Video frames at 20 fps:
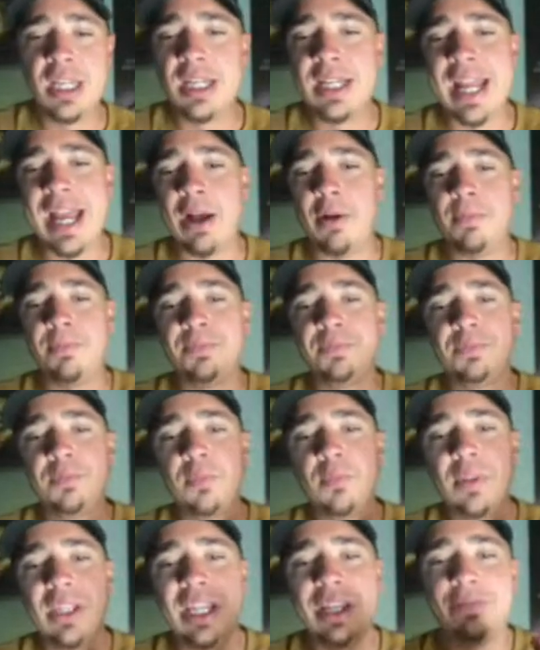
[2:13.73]
Now,
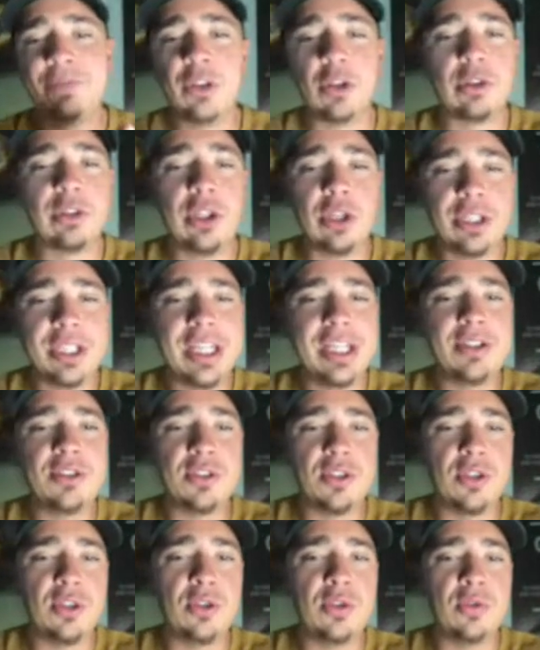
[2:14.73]
if you're looking
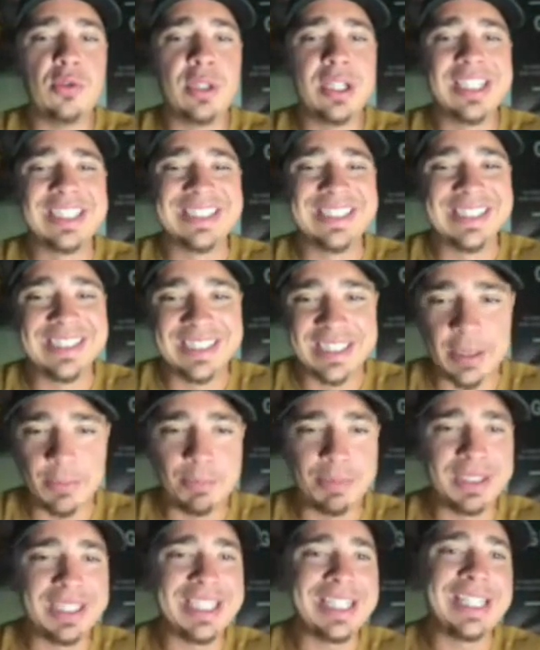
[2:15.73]
to
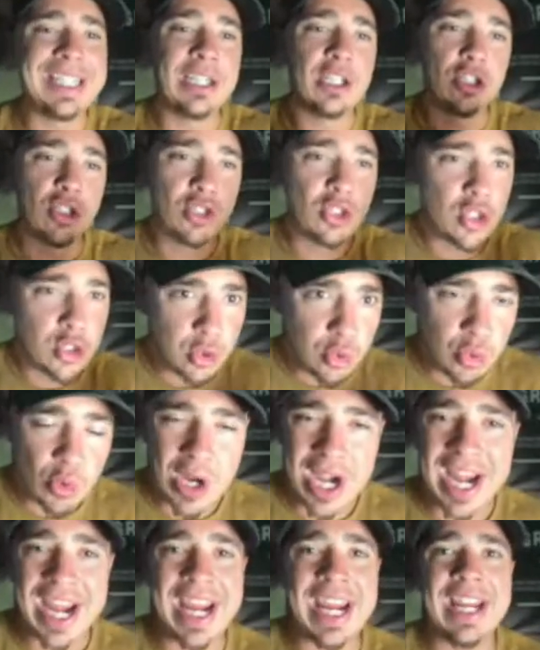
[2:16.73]
simply
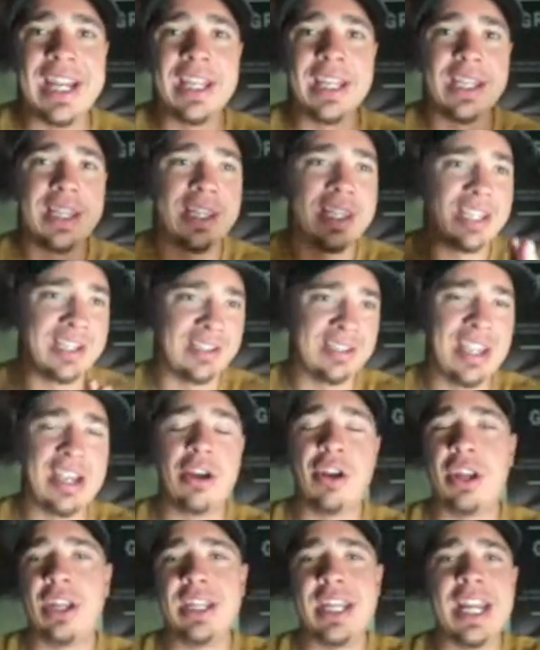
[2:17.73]
trade this thing
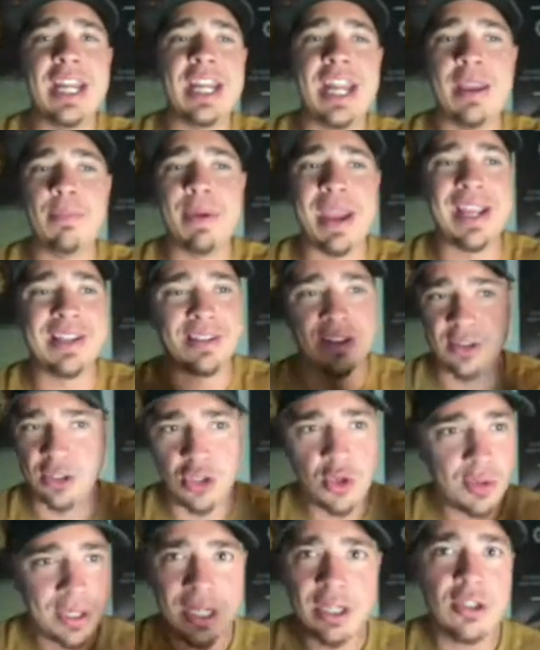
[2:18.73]
on a day-to-day basis,
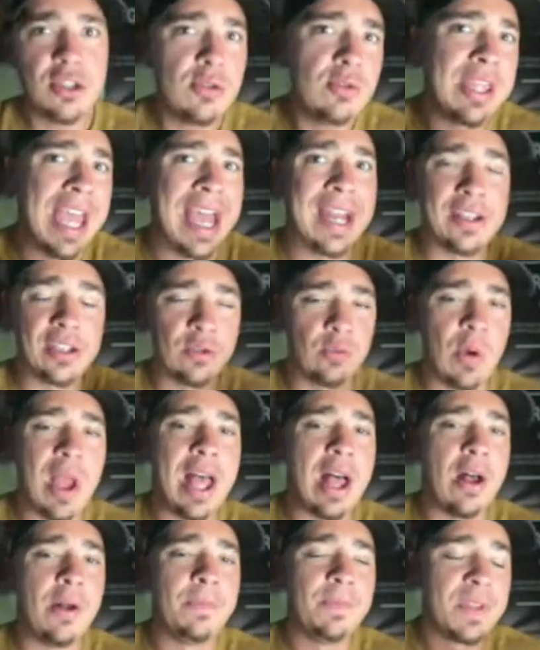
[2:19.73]
you can do that as
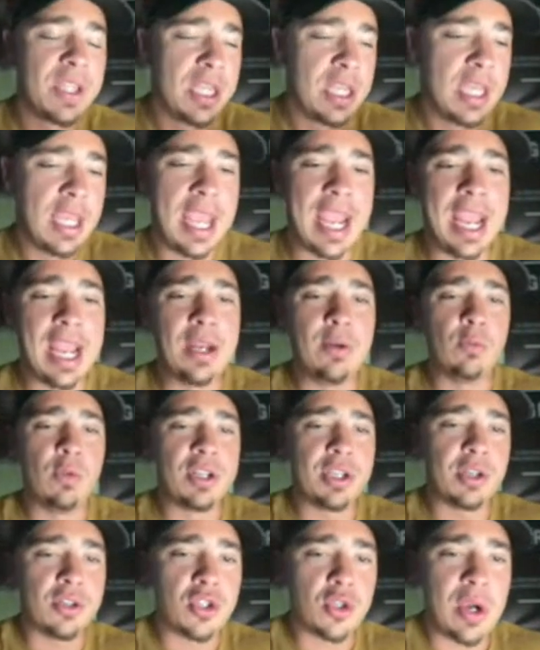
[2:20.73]
well. And
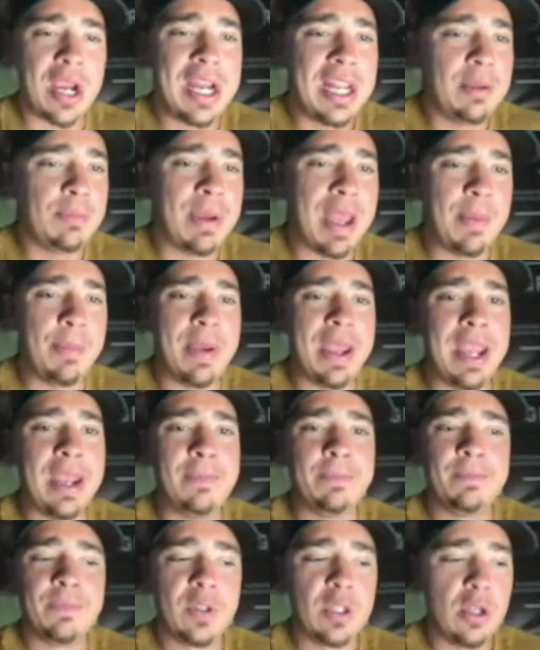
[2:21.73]
when you're trading
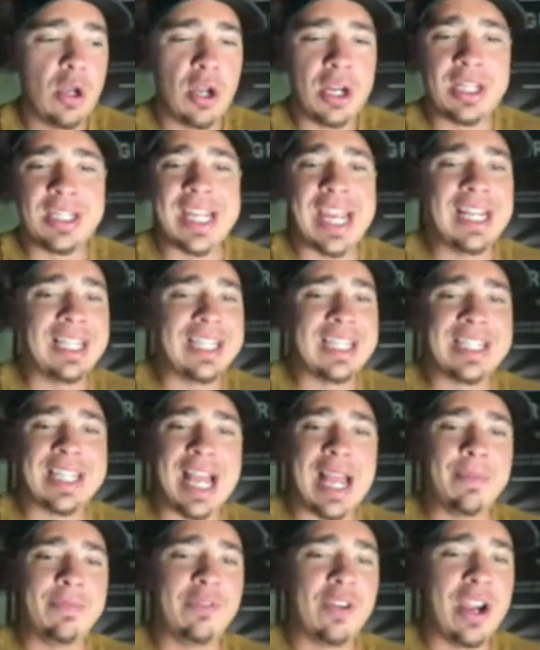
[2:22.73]
Pepe on a daily
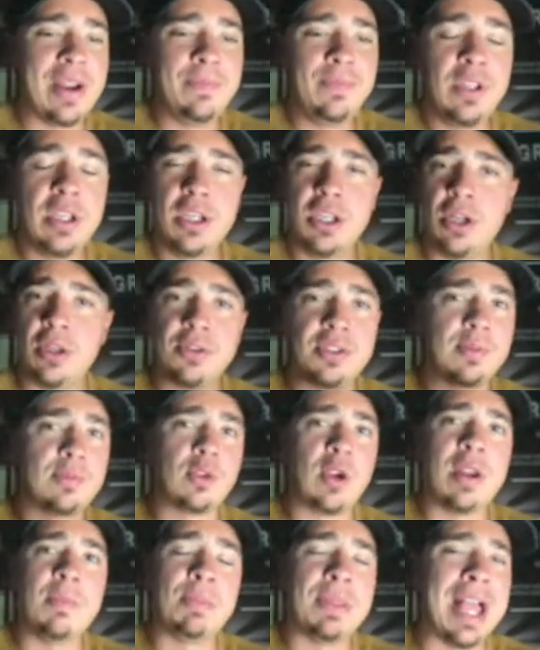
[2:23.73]
time frame, you know, there's some
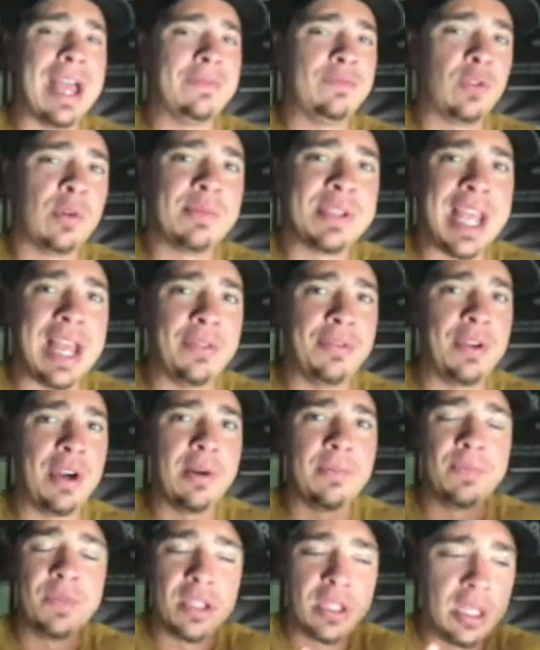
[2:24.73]
great platforms out
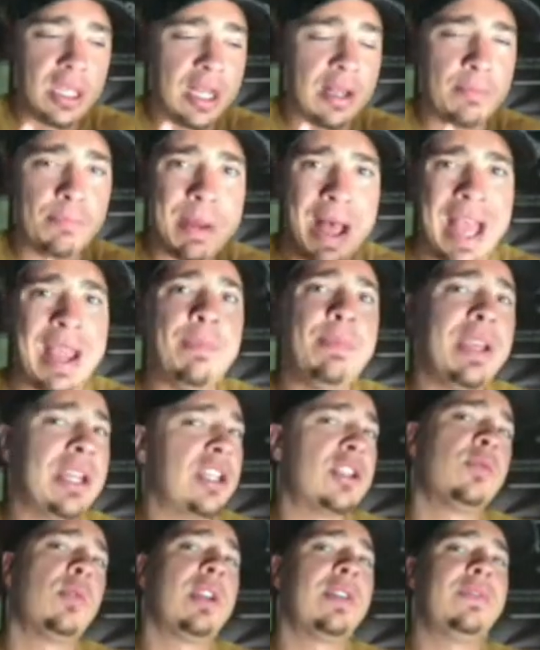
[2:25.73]
there. Bybit
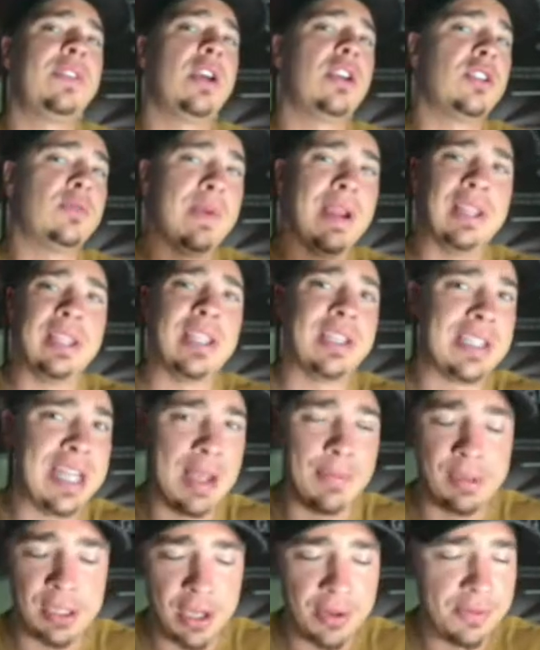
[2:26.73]
is one of those. My link's
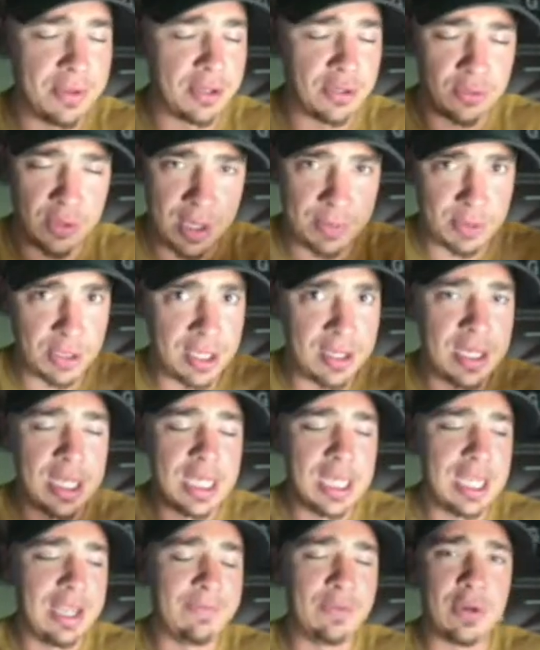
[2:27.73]
down below in the description.
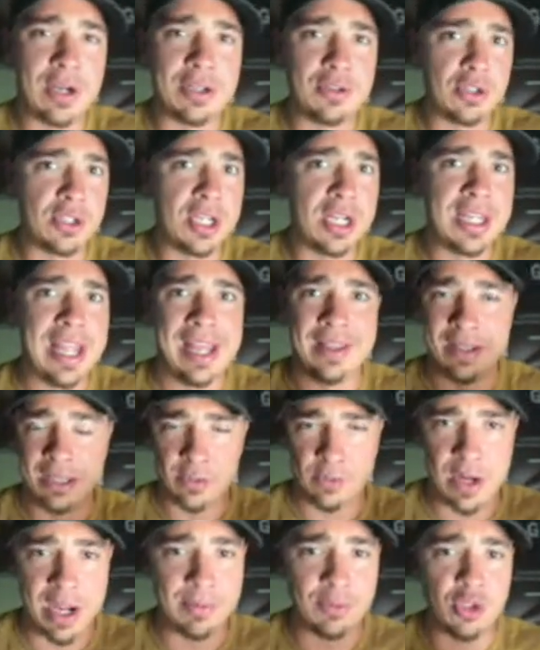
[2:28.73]
If you're interested in that,
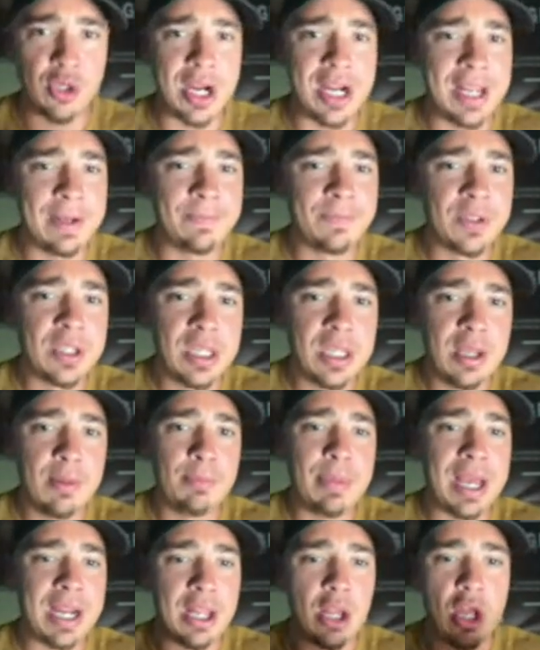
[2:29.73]
that's where I'm trading.
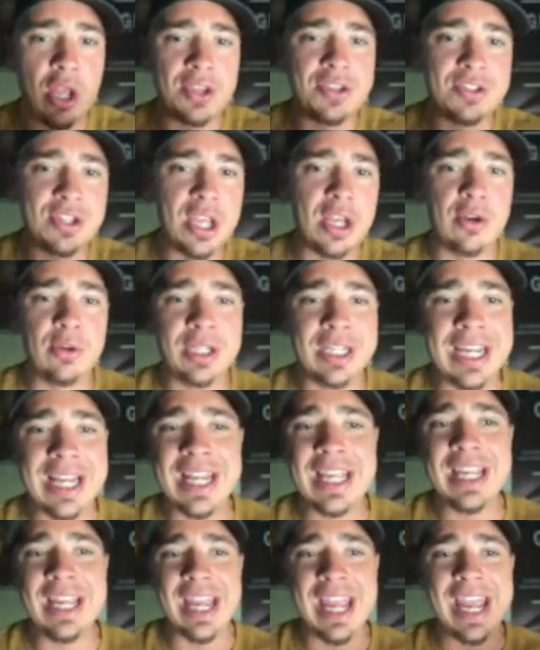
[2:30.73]
But also
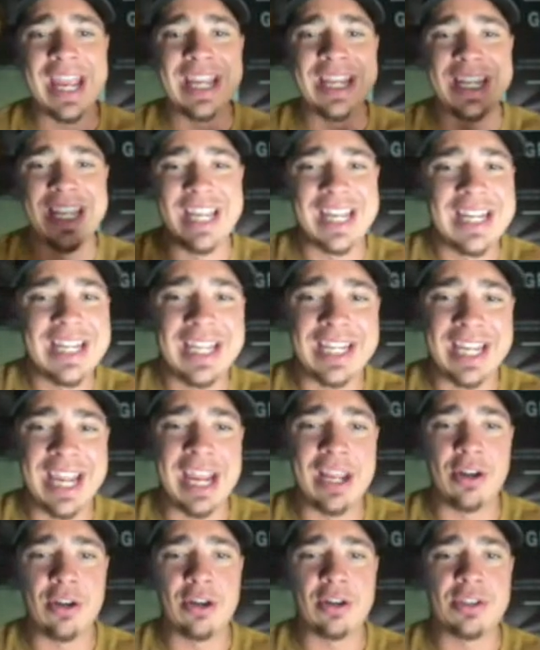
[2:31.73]
getting an
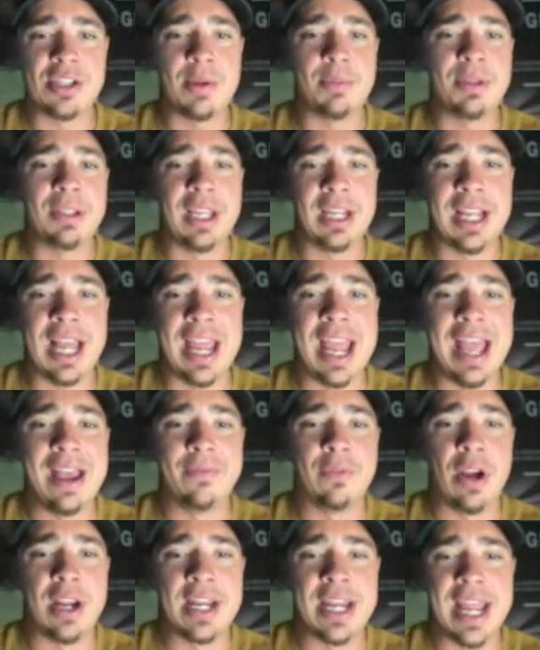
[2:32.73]
indicator, something like I
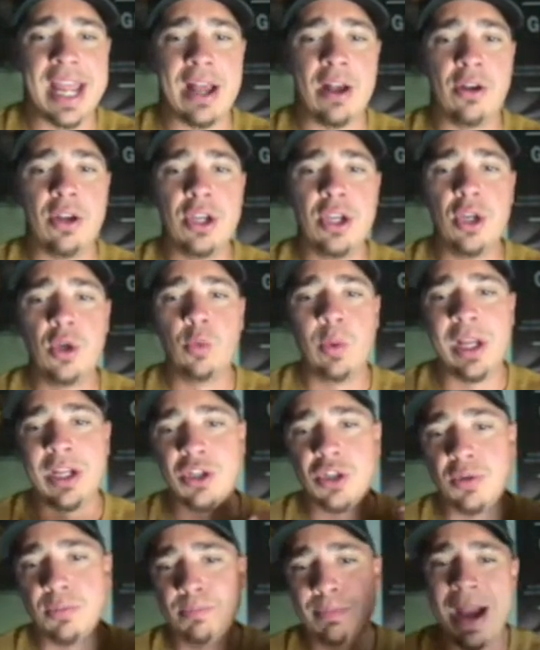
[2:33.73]
have right now,
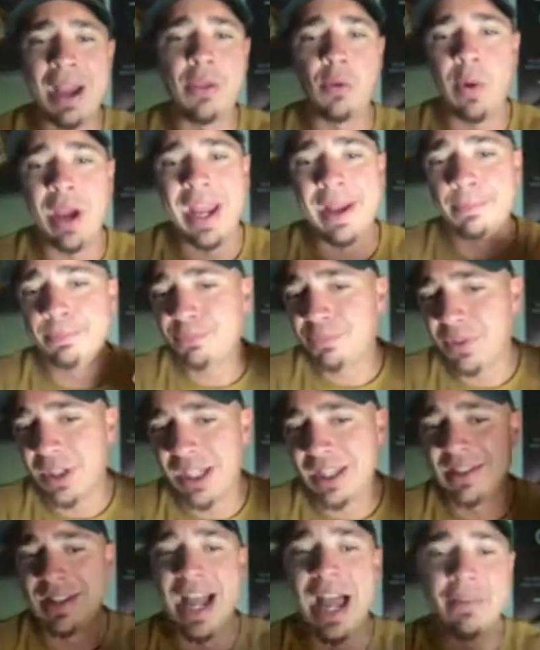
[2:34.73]
which, by the way,
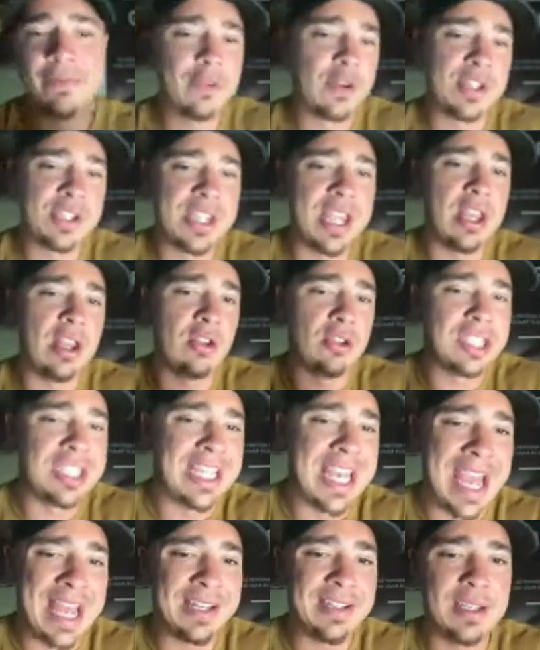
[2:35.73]
is not for sale
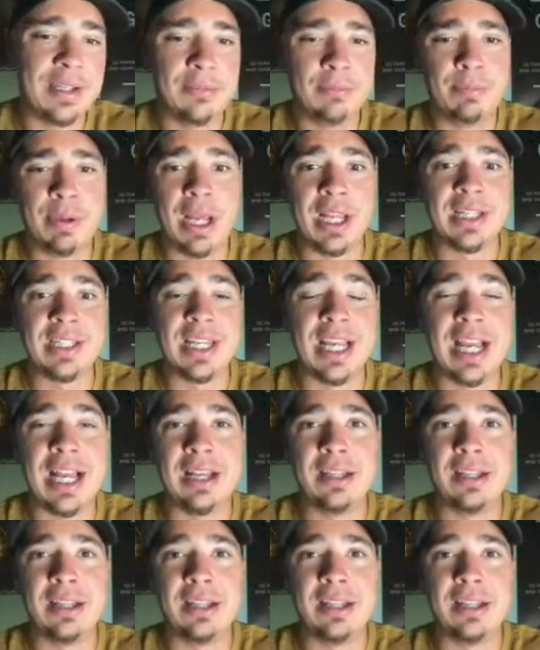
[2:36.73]
yet, but